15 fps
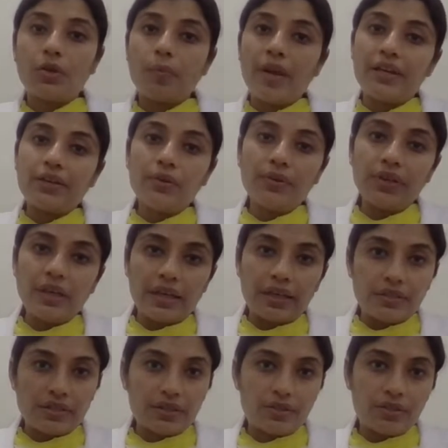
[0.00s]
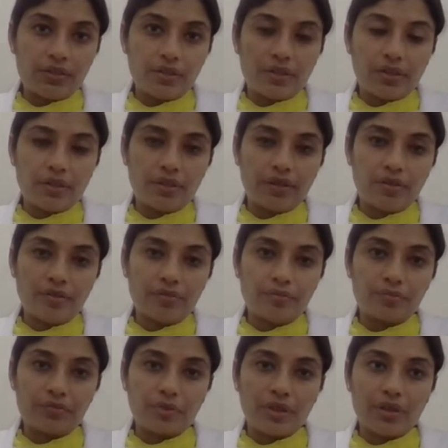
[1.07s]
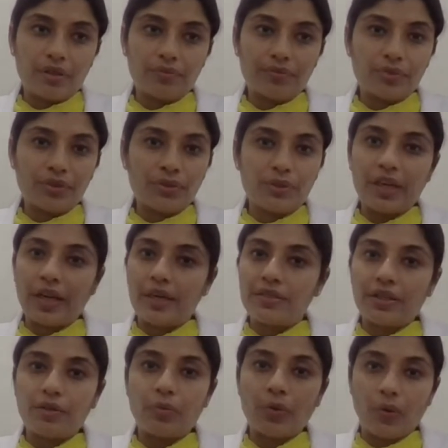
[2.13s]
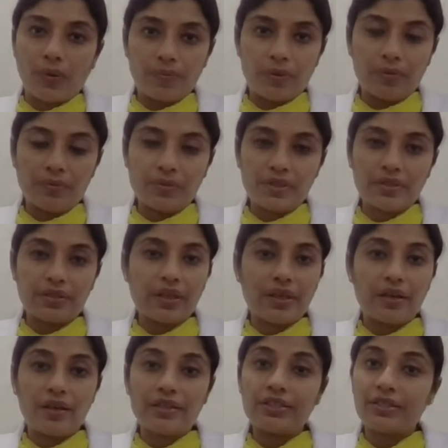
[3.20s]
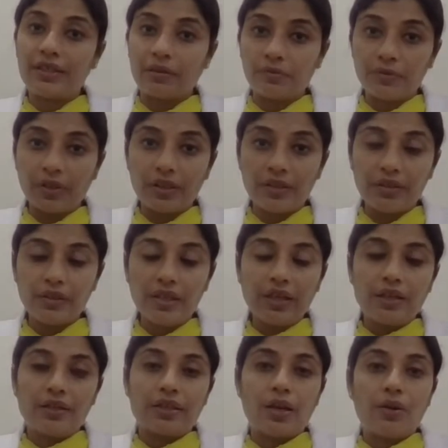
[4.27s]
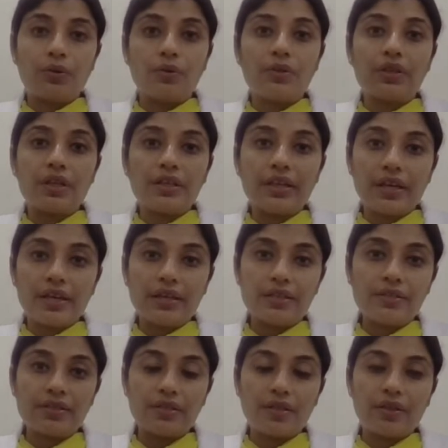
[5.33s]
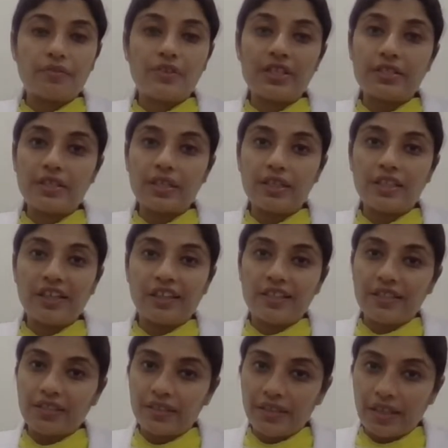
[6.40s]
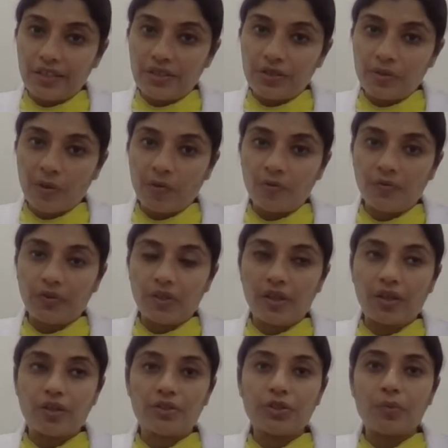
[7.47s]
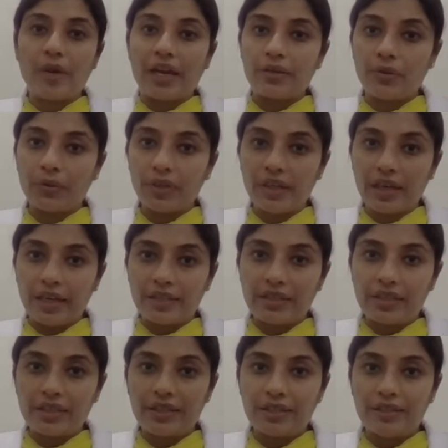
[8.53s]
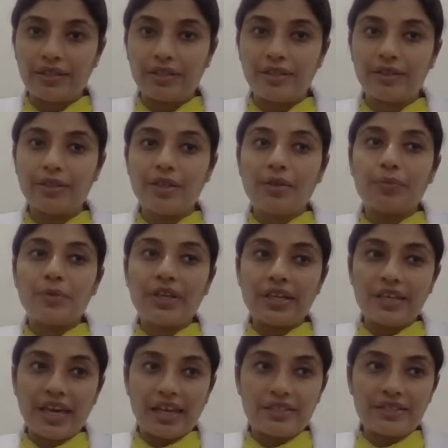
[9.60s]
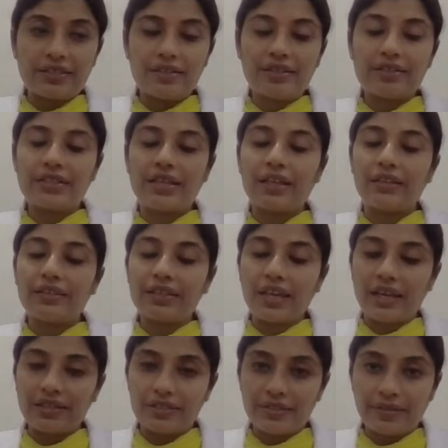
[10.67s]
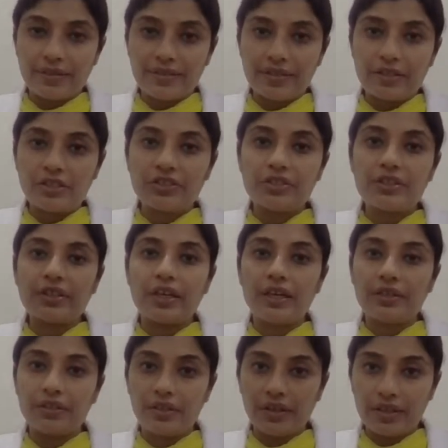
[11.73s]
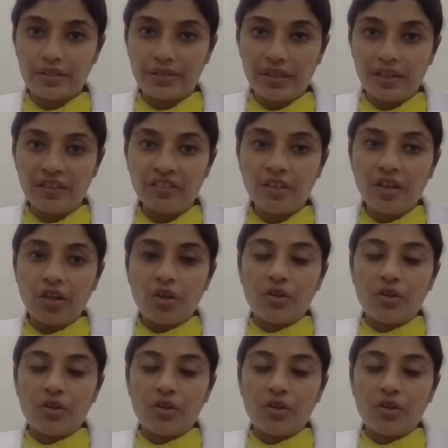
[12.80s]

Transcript: Tobacco related dental problems, there are several. Nowadays we see the incidence of tobacco related precancerous and cancerous lesion increasing.